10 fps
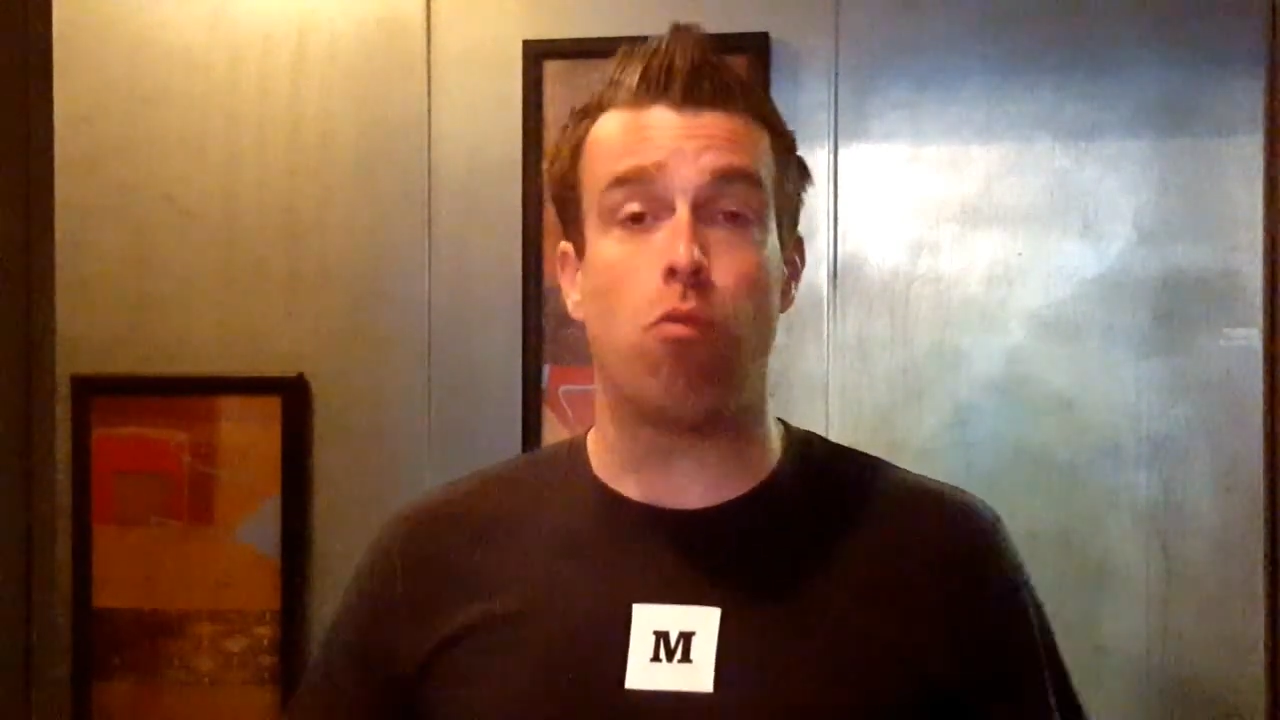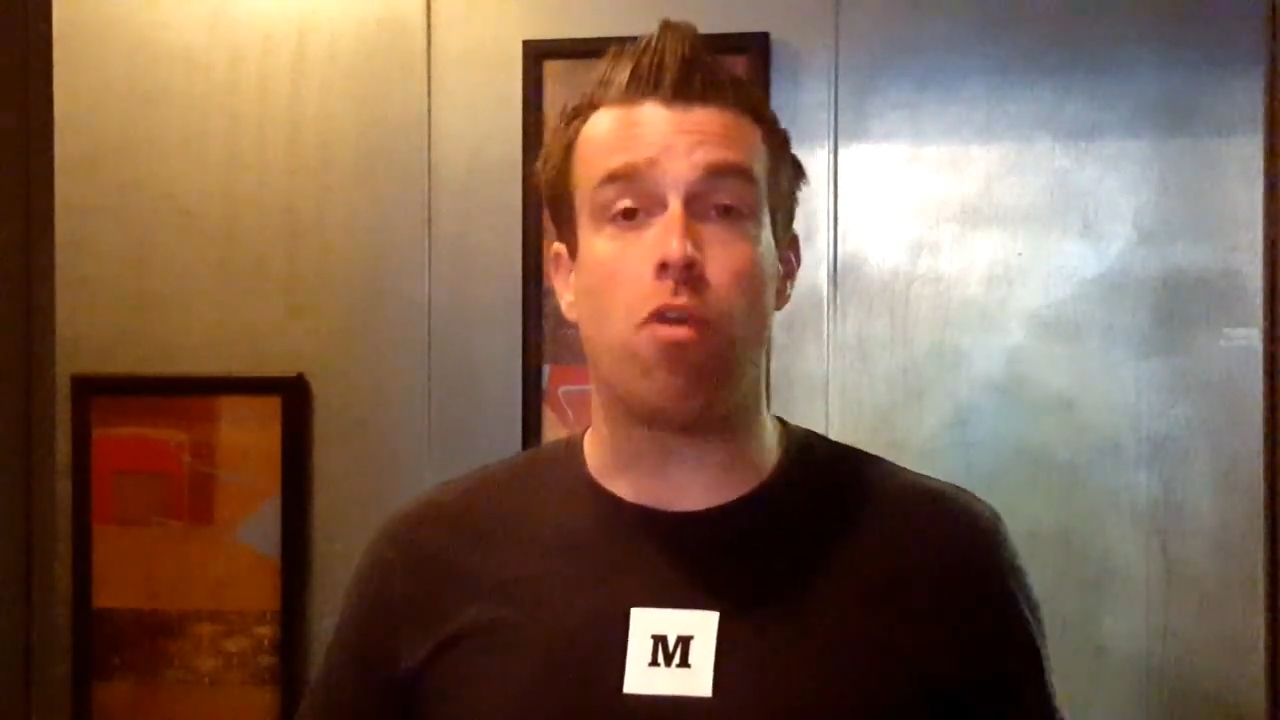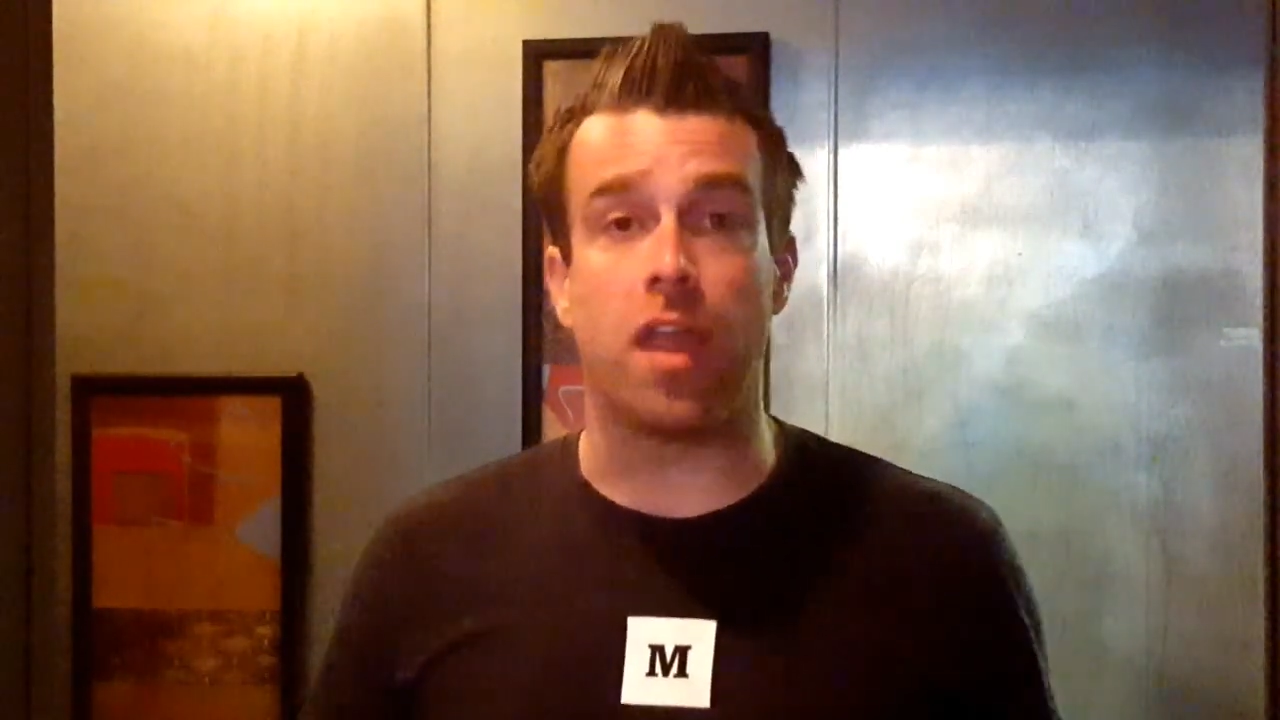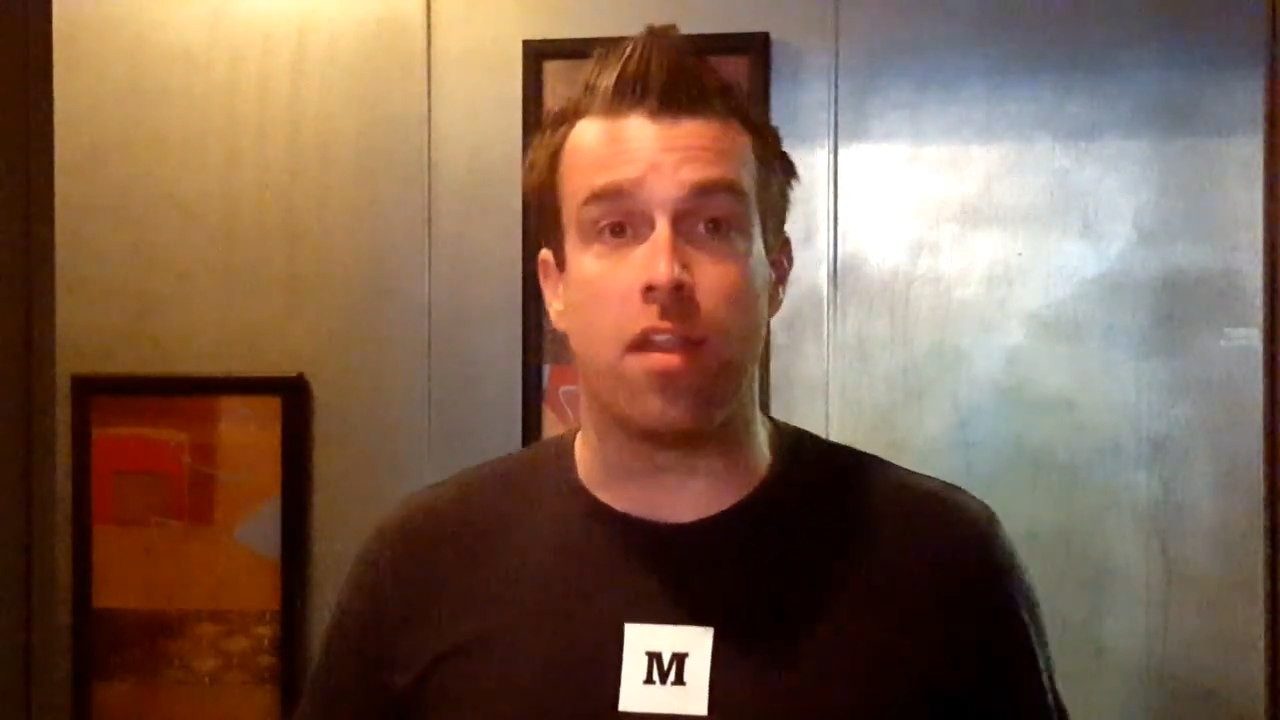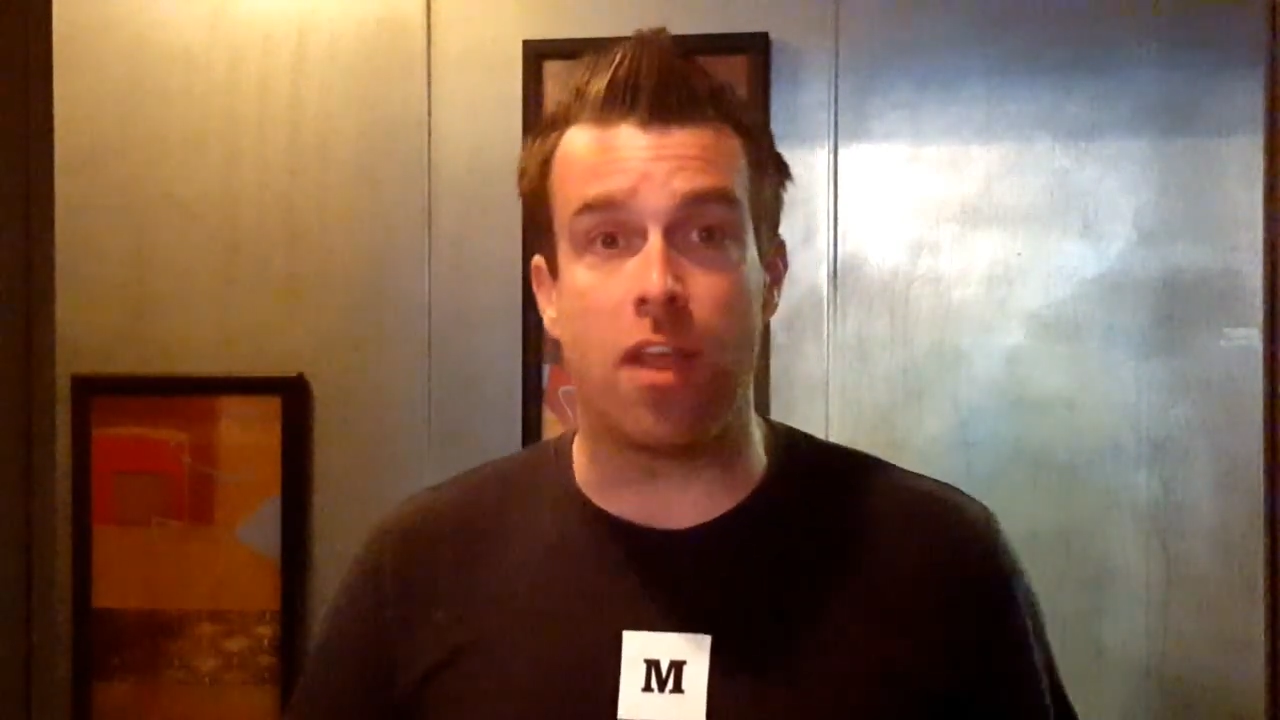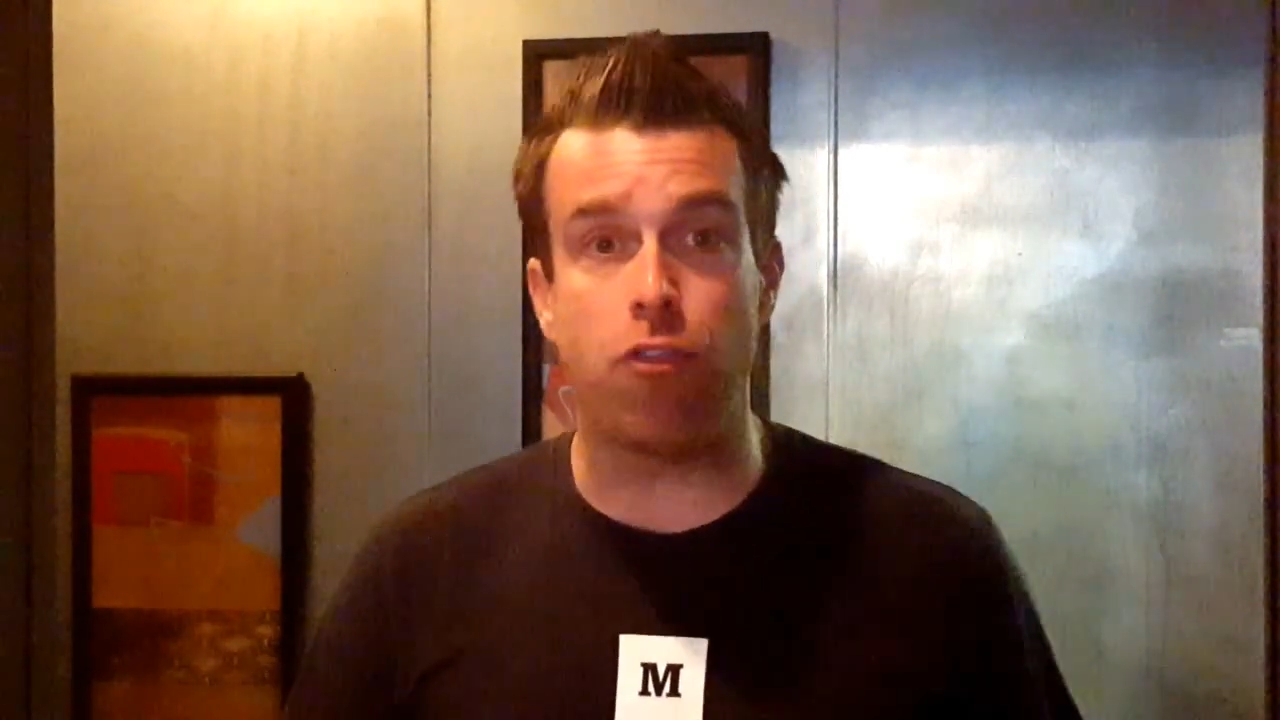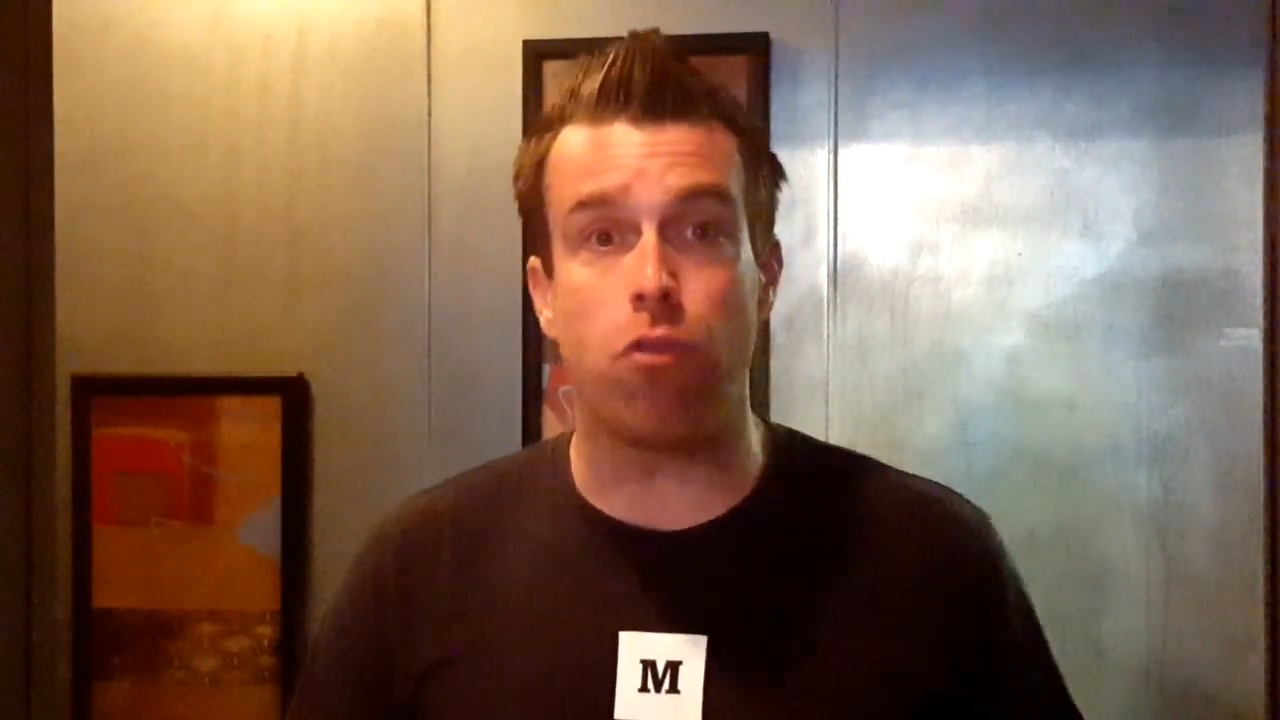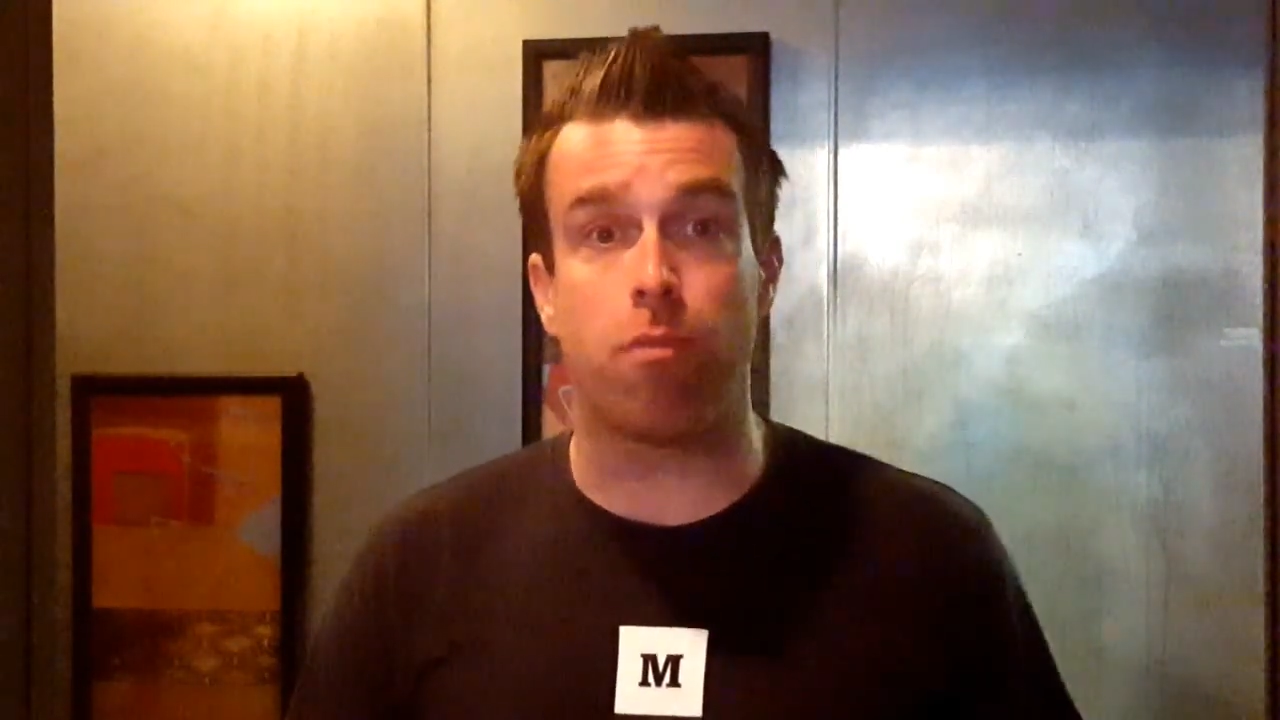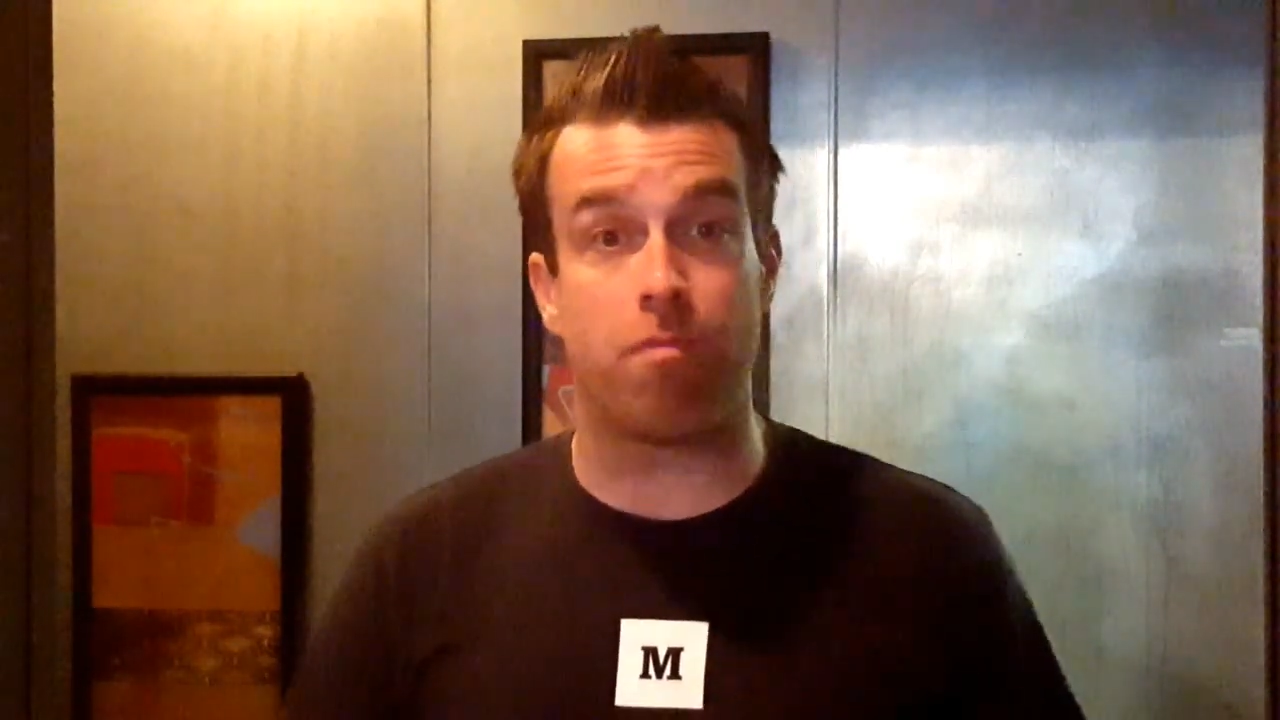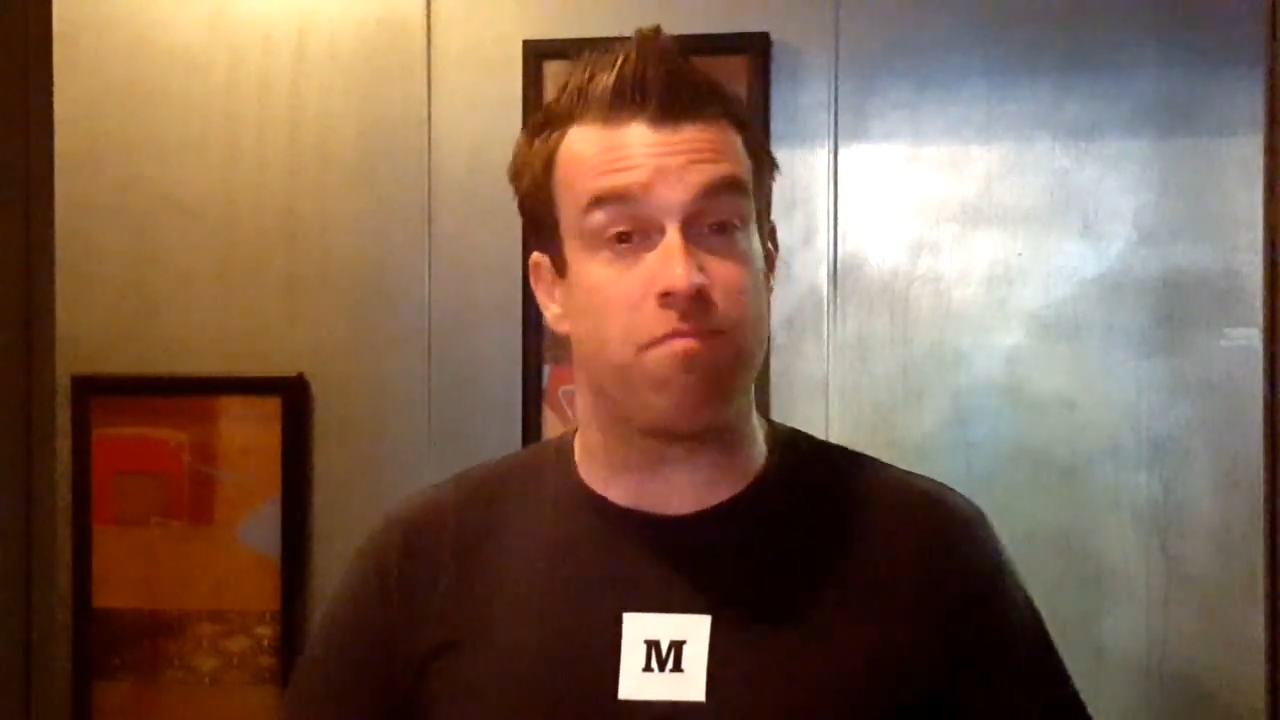really, unless
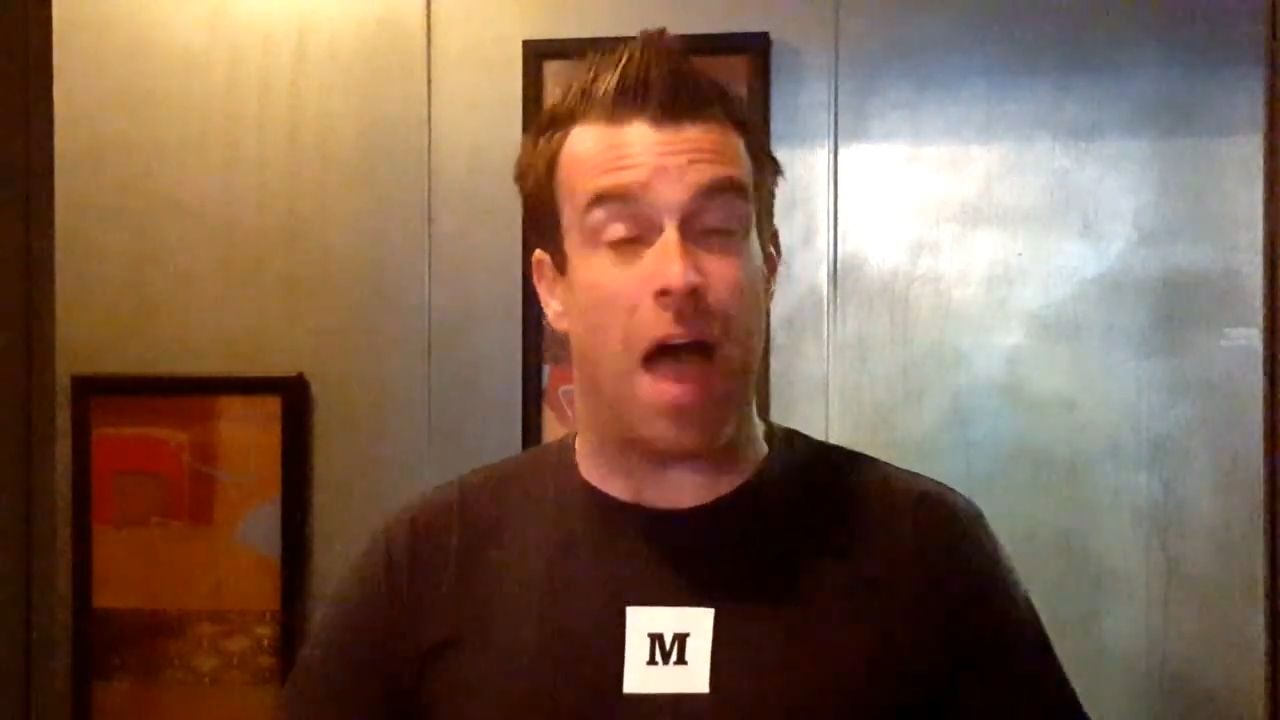you're